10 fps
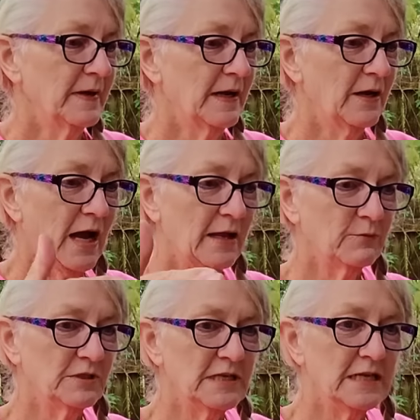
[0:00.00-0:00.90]
I
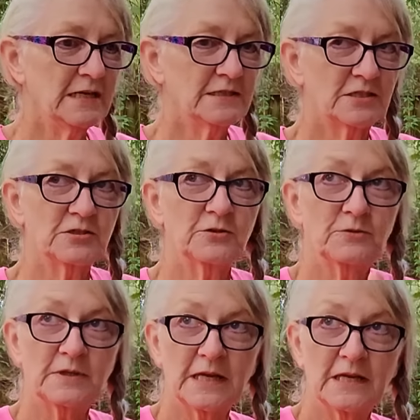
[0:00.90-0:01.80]
would need
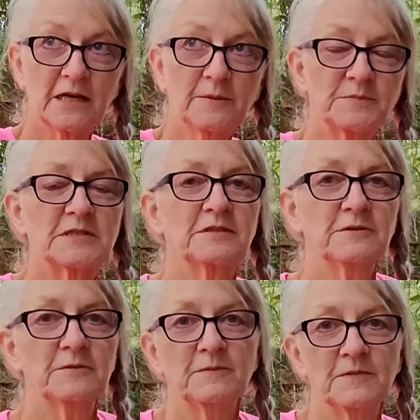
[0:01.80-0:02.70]
to get up
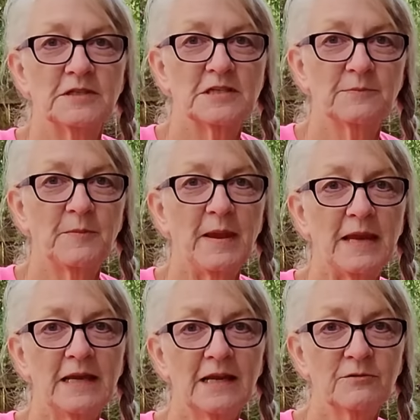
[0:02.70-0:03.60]
to the tip of
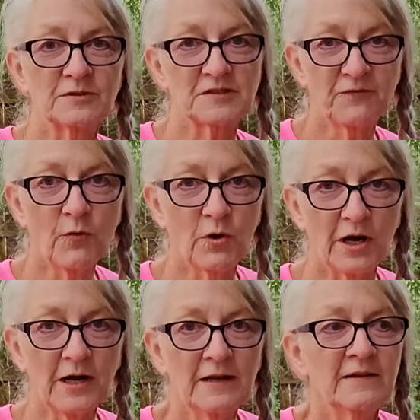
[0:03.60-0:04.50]
Maine, and it was
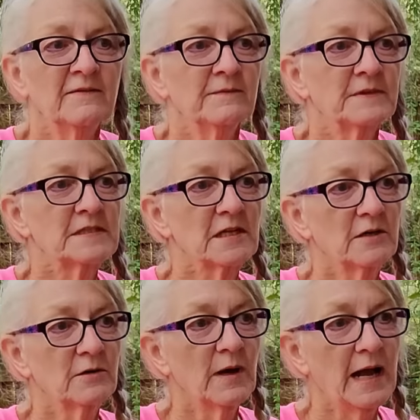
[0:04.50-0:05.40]
4.
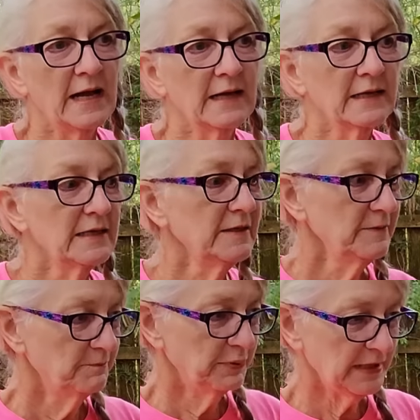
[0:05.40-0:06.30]
So I
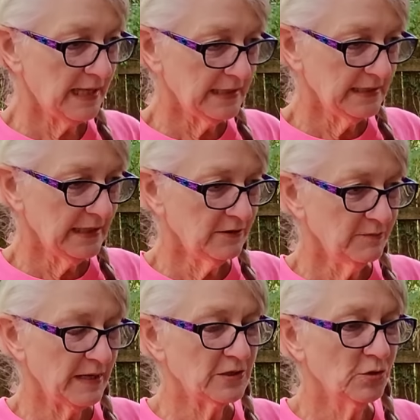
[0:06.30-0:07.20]
plotted out
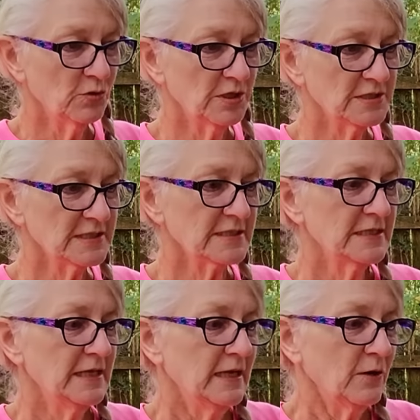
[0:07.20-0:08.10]
my course
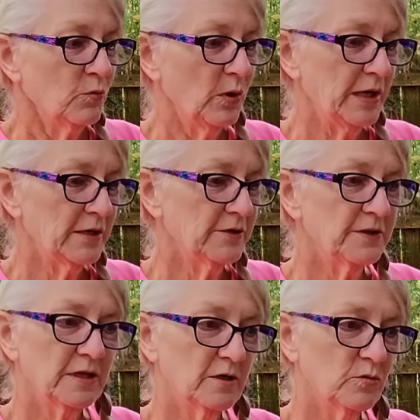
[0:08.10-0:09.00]
where
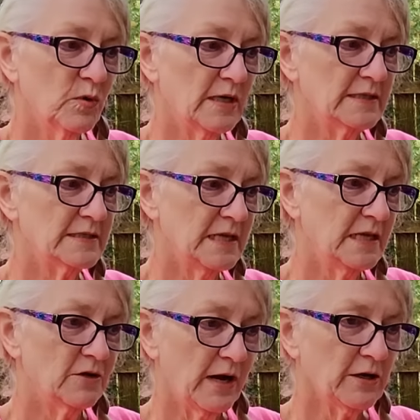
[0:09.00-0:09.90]
there was a
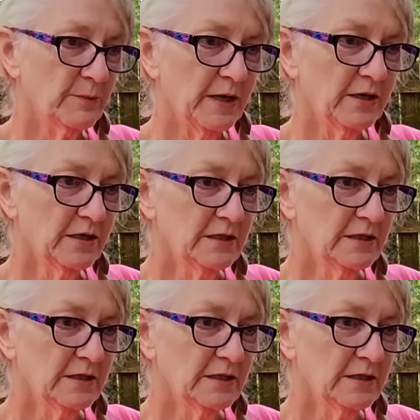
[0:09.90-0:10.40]
Cracker Barrel